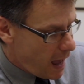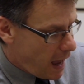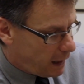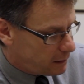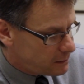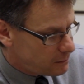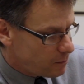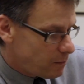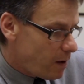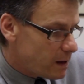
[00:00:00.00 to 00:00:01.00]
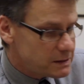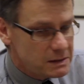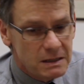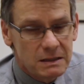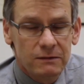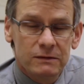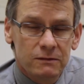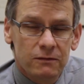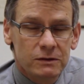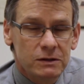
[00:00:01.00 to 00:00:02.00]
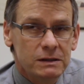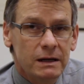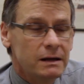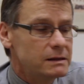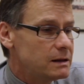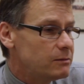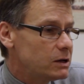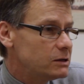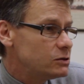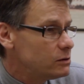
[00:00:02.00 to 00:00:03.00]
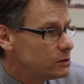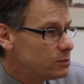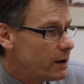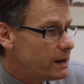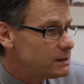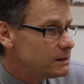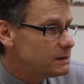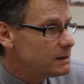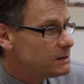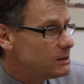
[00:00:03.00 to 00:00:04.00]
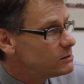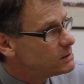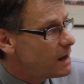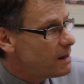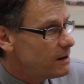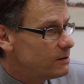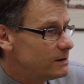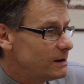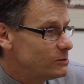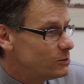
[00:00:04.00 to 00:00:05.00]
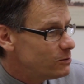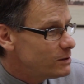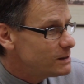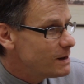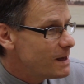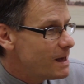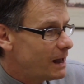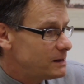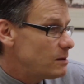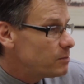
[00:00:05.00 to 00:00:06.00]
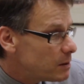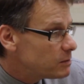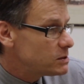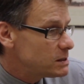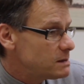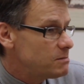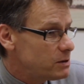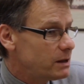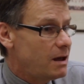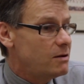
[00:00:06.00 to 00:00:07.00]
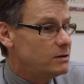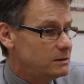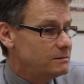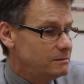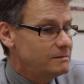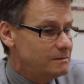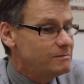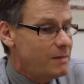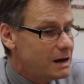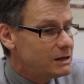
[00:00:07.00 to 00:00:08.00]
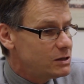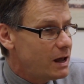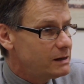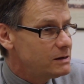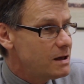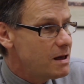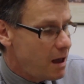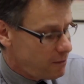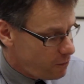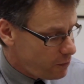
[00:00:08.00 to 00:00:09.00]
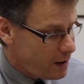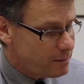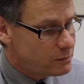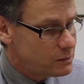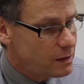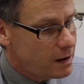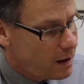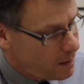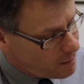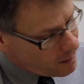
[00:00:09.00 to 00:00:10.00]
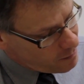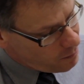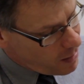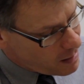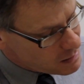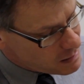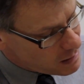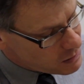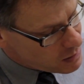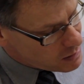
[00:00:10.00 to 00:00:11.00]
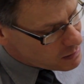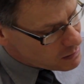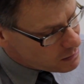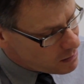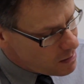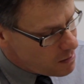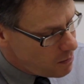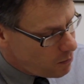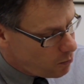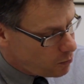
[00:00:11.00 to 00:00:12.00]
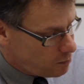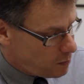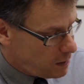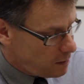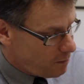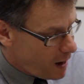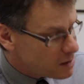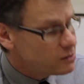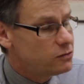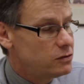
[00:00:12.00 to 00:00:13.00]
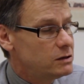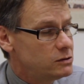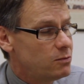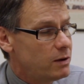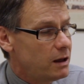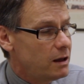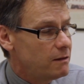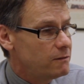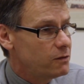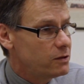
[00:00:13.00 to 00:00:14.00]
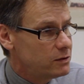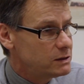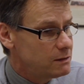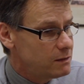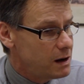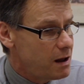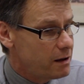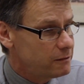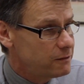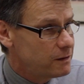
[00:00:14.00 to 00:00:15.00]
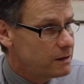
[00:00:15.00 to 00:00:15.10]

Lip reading: And while it's easy to say somebody to lose weight, it's easier to say that than to do it, and some people just simply cannot manage that, and for them an appliance such as this would be mandatory to wear for the rest of their life.